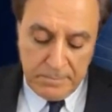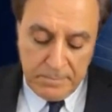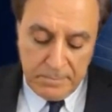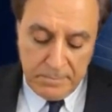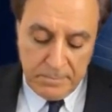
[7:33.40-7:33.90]

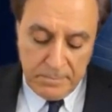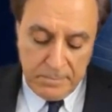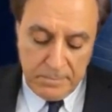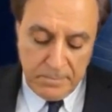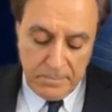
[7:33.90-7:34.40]

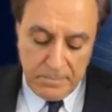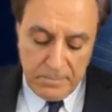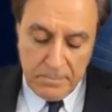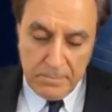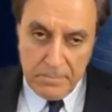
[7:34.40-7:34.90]

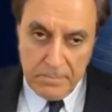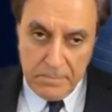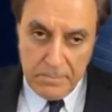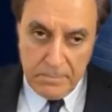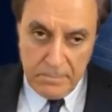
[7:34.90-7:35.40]

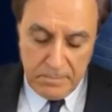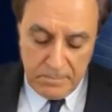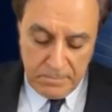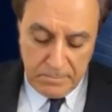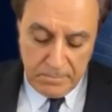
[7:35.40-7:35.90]

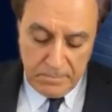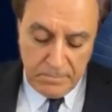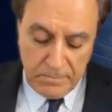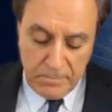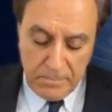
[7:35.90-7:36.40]

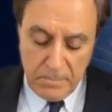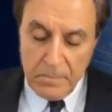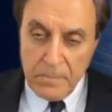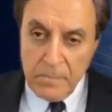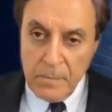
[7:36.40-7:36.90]

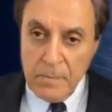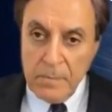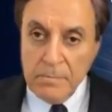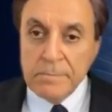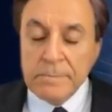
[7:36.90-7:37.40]

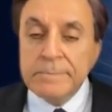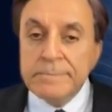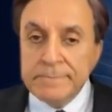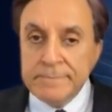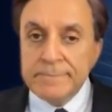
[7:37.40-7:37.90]

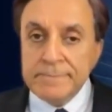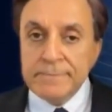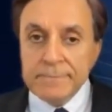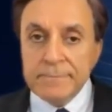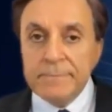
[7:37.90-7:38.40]

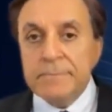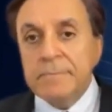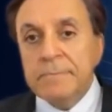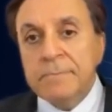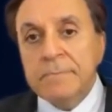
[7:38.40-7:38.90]

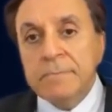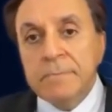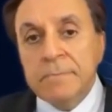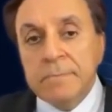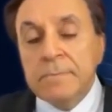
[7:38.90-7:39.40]

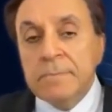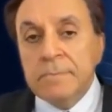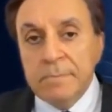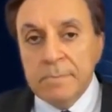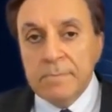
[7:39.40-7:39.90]

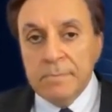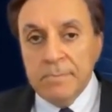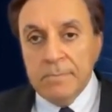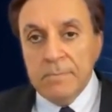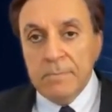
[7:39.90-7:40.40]

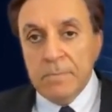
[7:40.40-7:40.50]
No words are spoken by the person on screen.